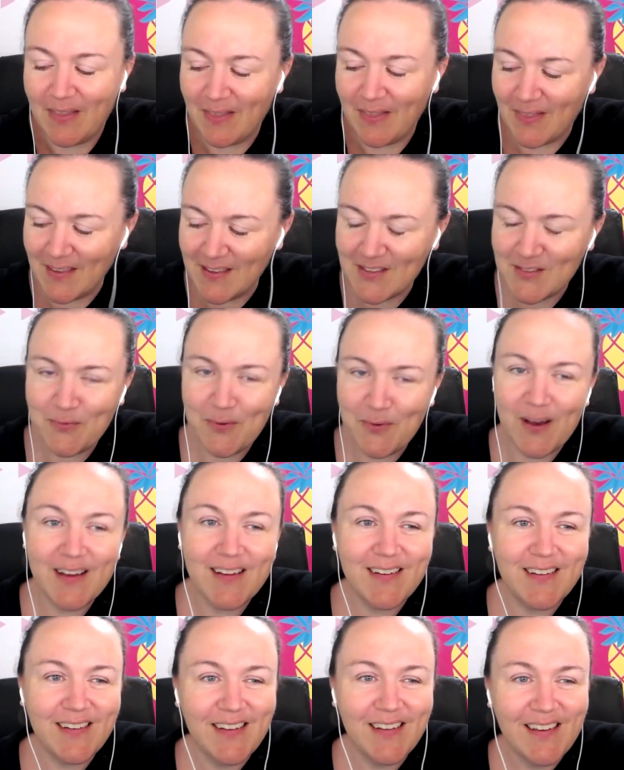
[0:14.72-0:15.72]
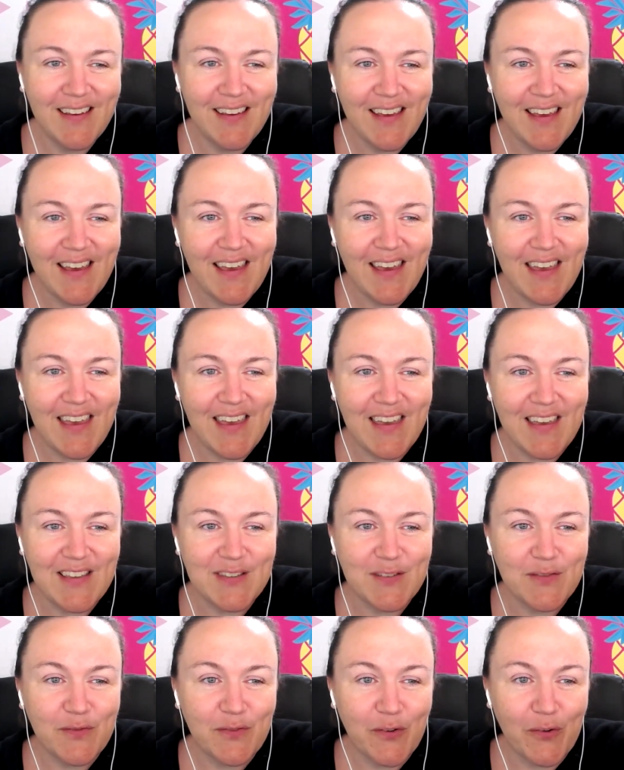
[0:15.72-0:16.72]
This one
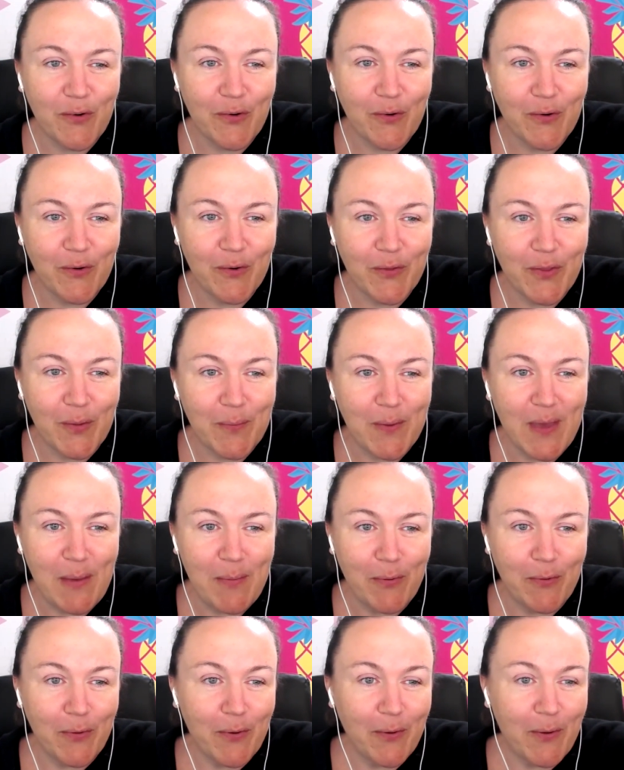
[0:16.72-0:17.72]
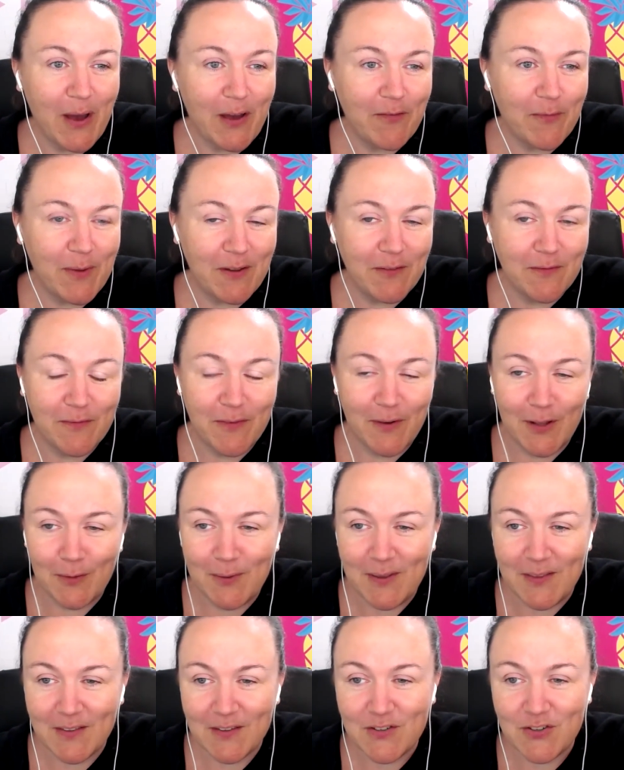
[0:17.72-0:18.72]
is for the people who have been
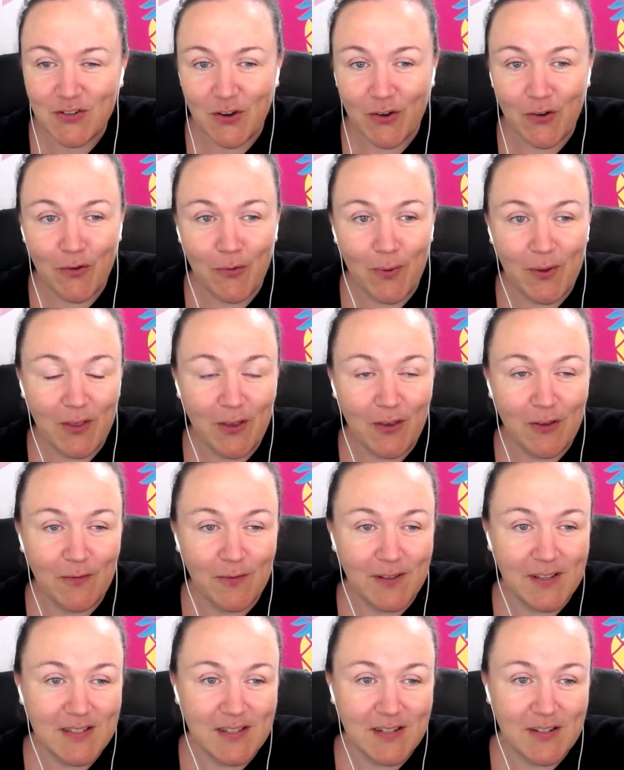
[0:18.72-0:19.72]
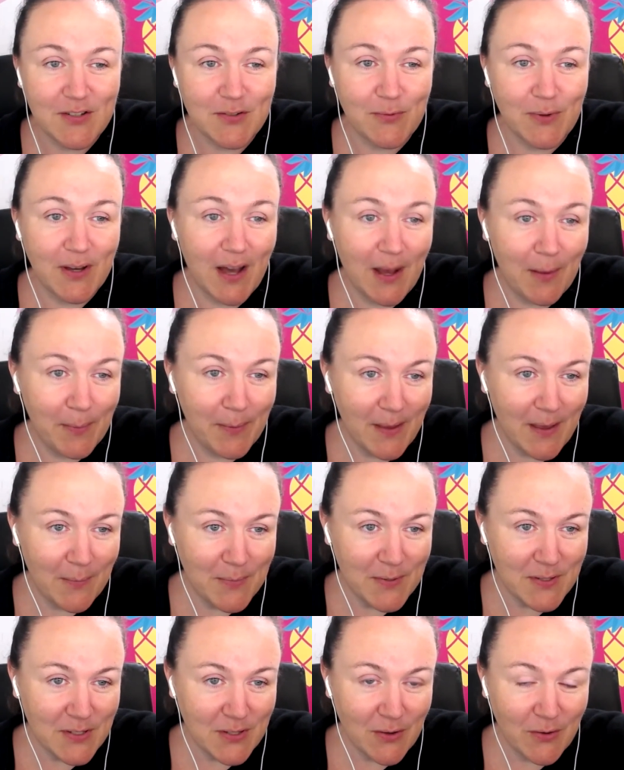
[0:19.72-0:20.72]
following this show, whether you've listened to a couple of
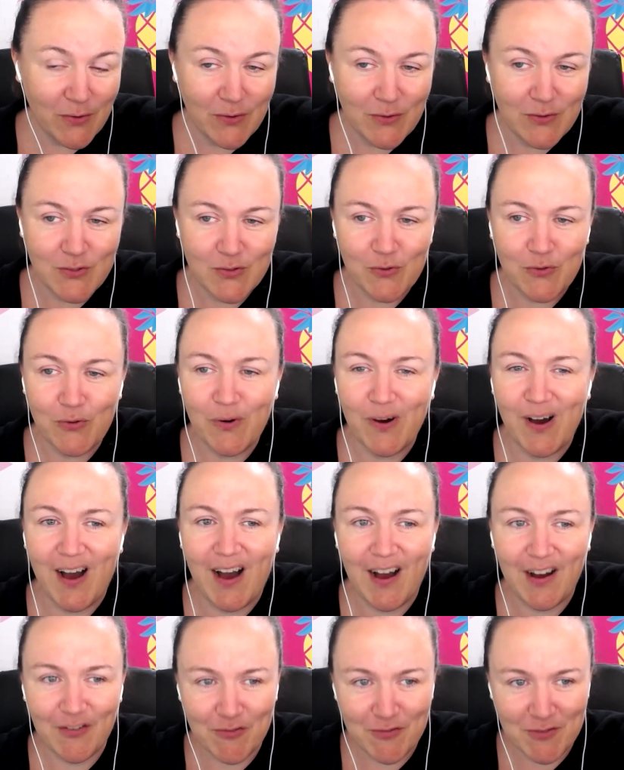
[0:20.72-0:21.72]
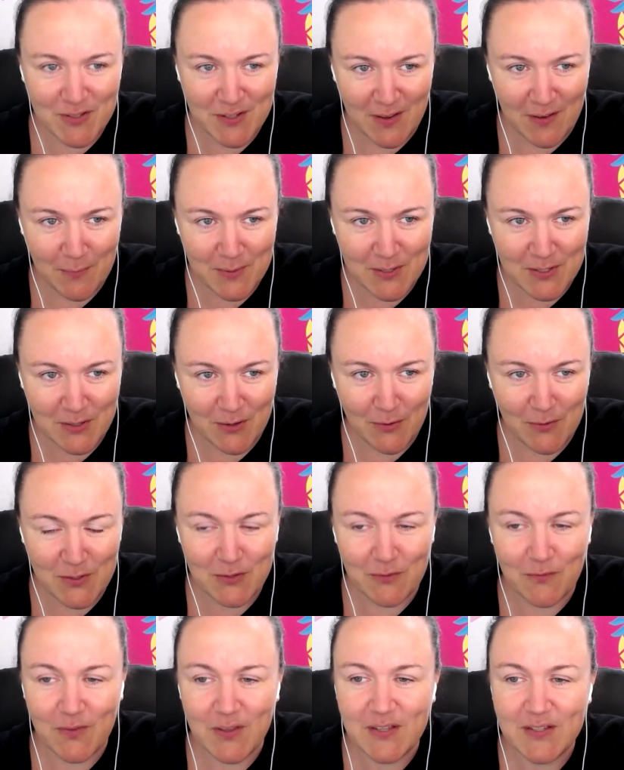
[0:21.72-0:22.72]
episodes or hundreds of
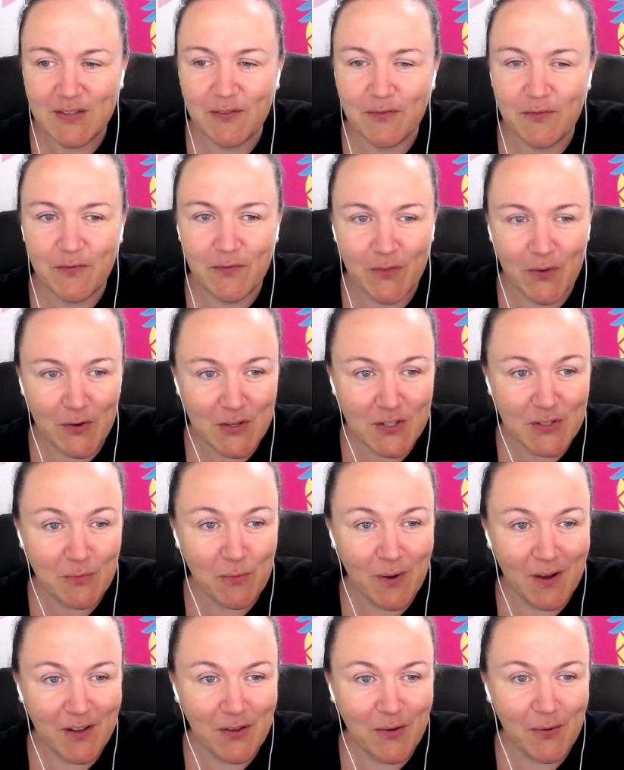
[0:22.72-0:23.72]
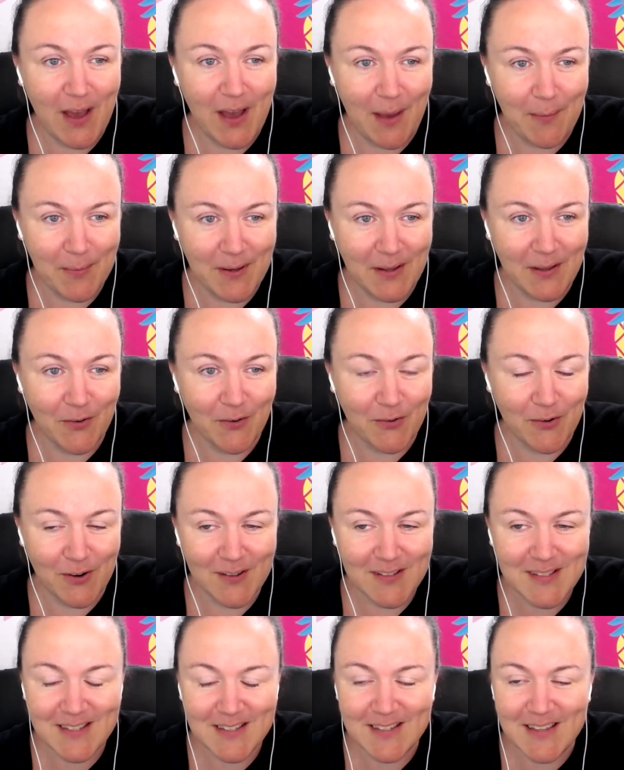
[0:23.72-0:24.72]
episodes. If this is the first one you're happening
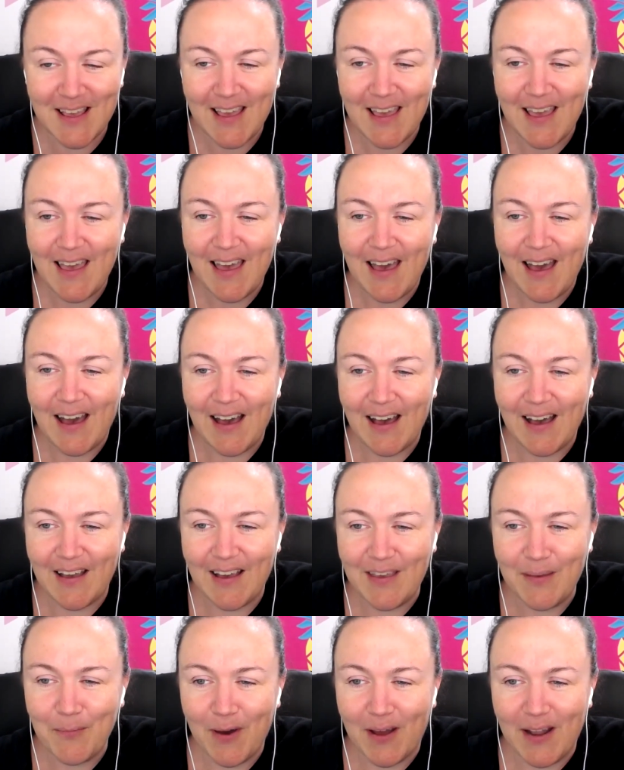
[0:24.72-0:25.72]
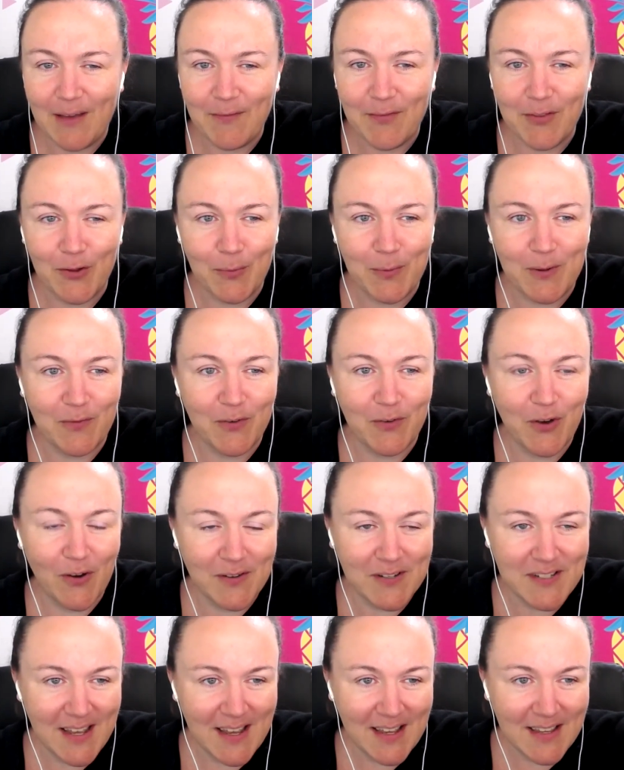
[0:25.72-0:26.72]
across, you might have a little bit of
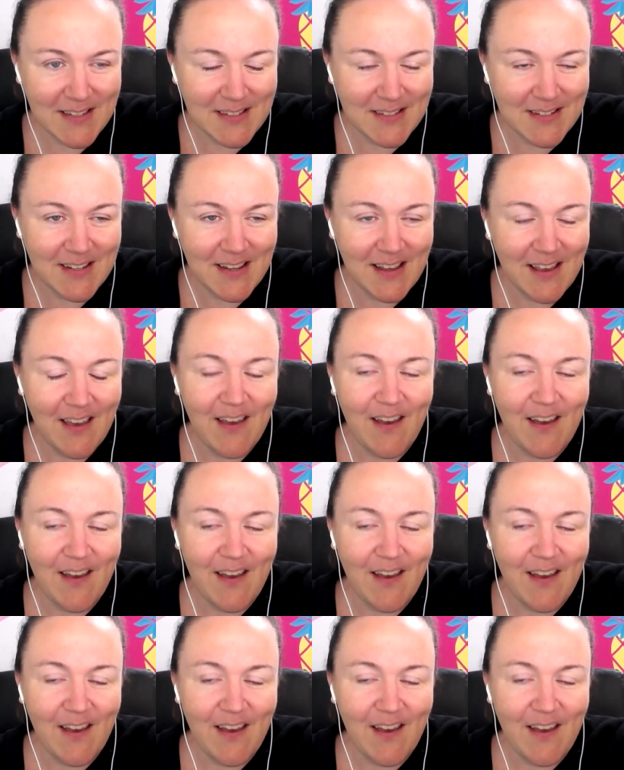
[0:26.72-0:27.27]
context.